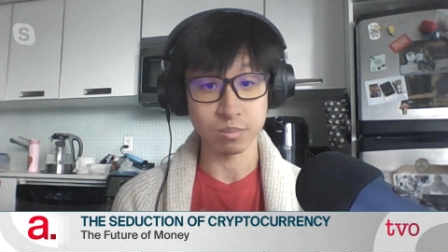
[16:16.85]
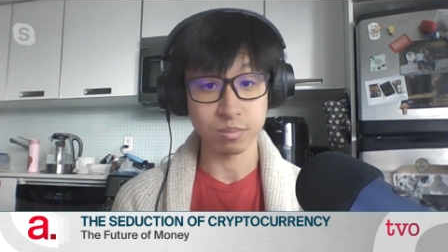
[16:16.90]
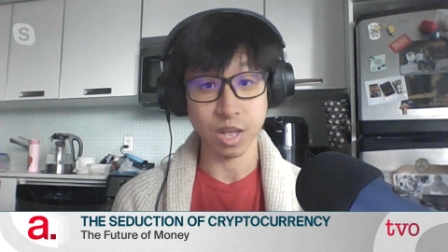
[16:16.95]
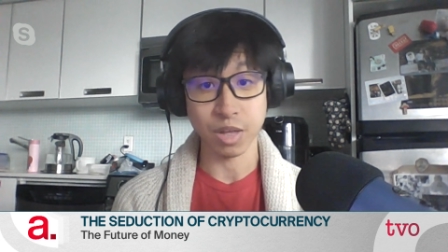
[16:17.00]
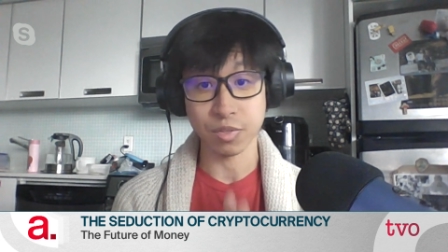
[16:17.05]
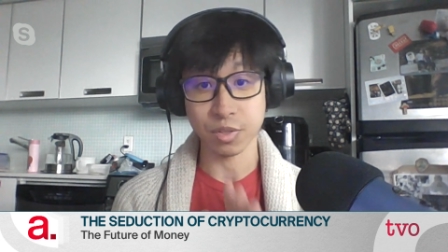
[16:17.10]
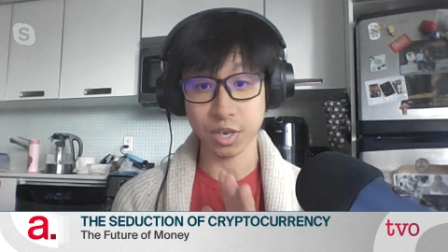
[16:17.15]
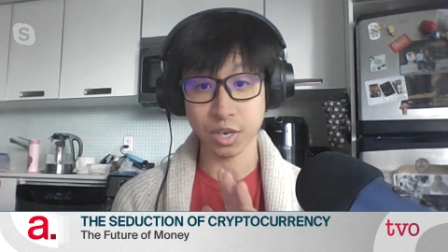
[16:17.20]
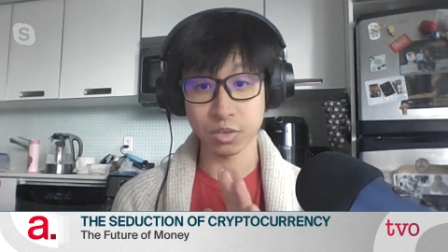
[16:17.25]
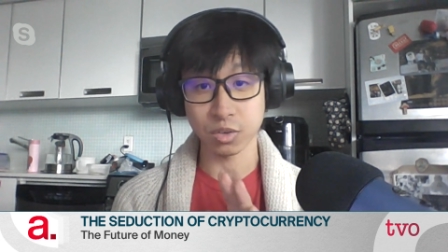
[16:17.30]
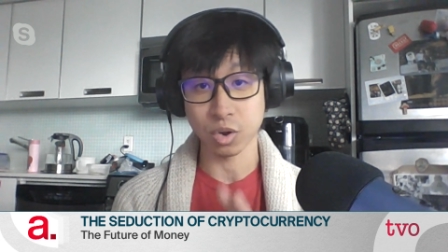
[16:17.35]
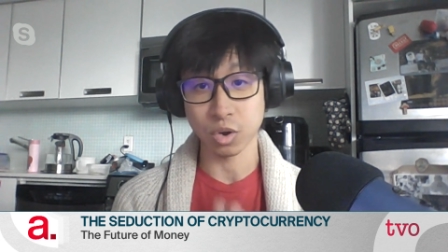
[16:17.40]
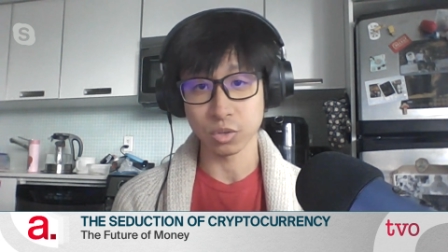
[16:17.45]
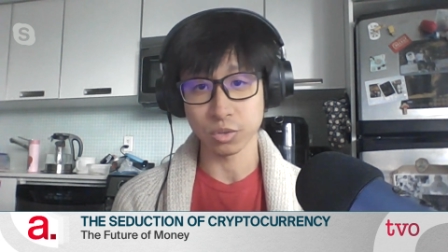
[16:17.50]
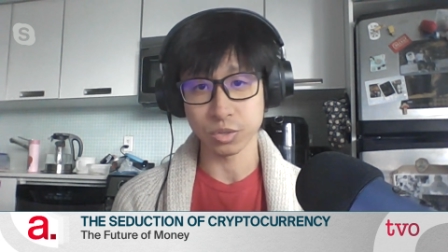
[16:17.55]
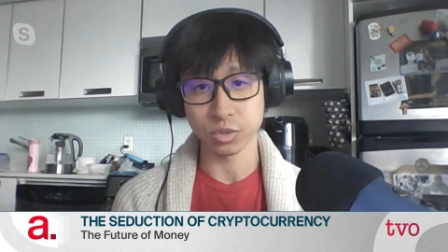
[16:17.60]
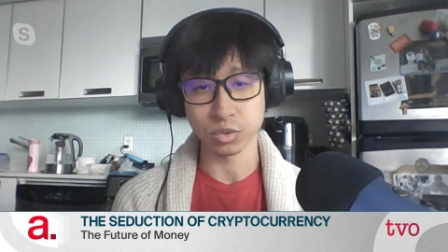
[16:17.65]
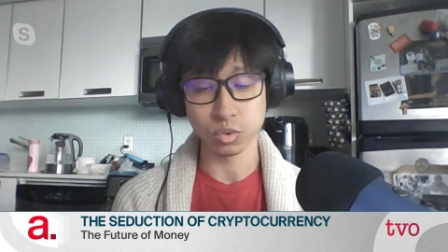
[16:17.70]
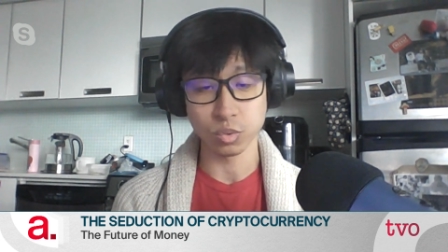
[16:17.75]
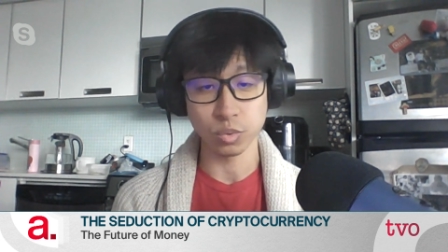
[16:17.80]
nothing at all
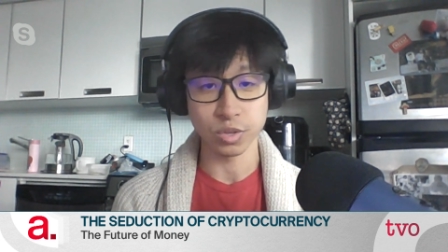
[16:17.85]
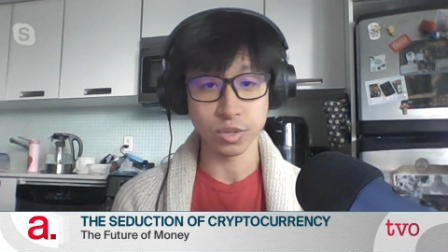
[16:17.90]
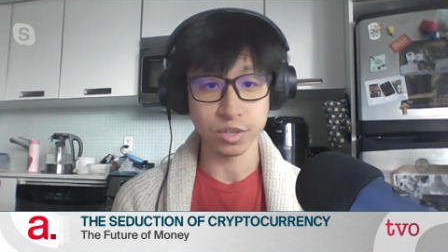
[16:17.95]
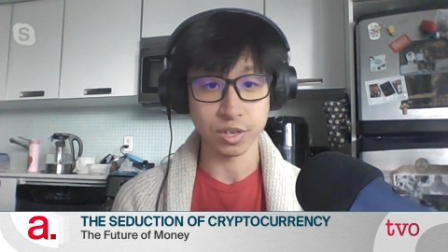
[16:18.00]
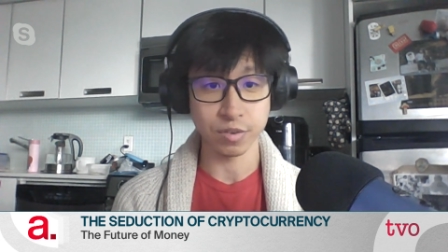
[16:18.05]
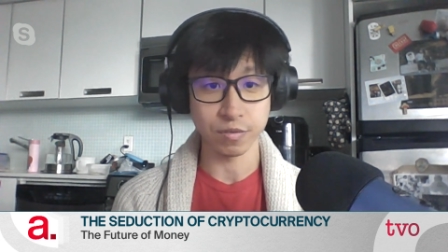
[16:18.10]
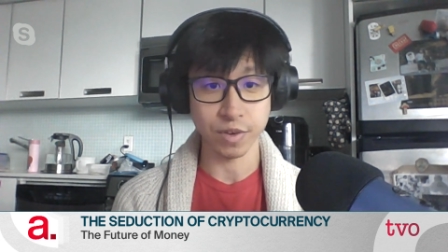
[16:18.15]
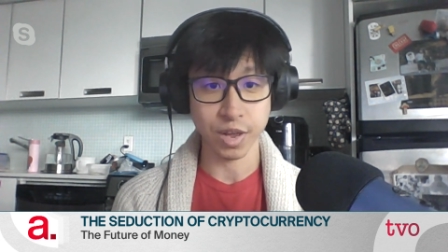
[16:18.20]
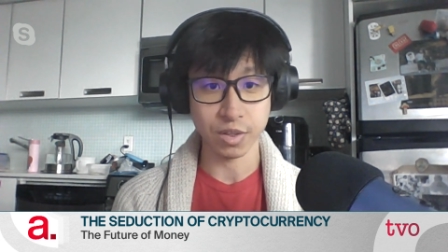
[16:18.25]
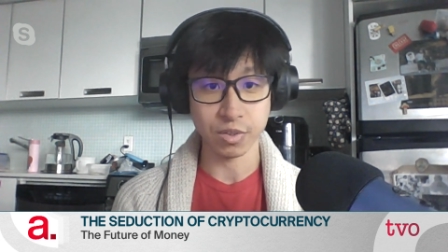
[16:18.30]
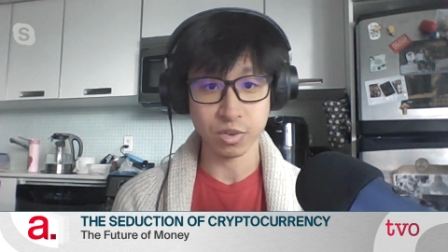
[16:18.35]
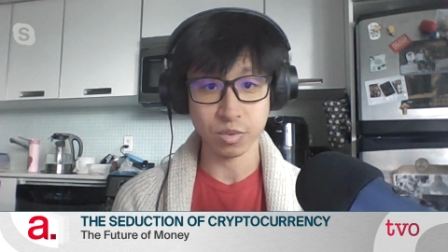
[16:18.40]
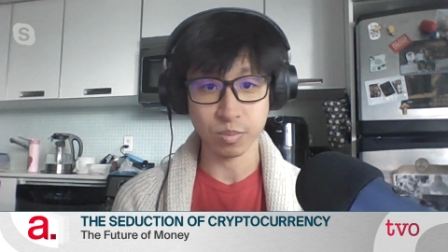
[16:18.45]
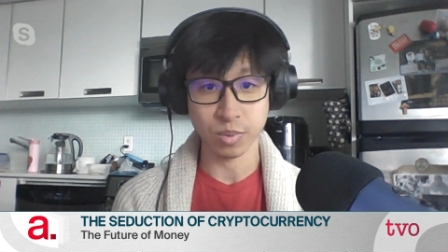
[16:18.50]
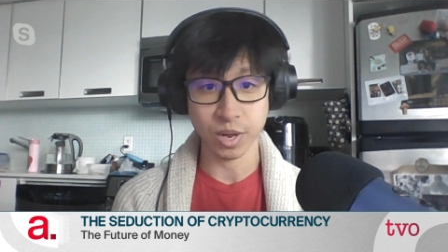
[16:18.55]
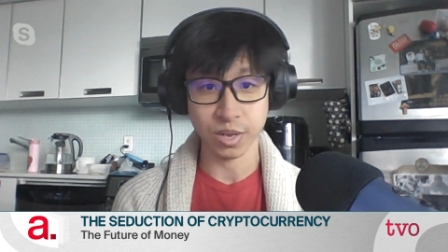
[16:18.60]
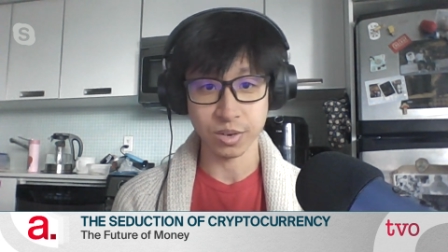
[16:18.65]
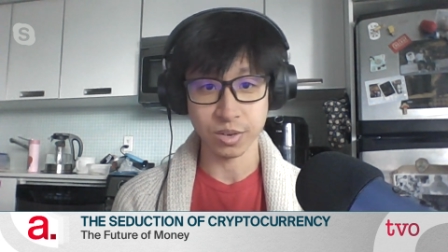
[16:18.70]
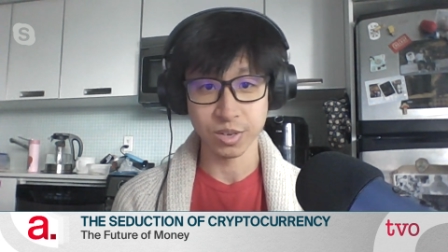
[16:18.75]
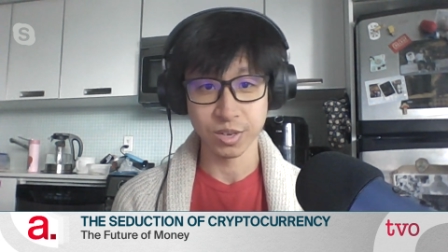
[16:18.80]
to do with the event,
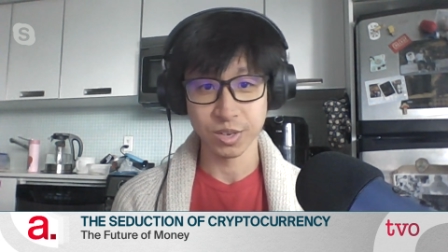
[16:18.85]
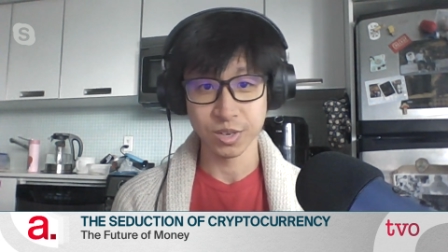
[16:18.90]
but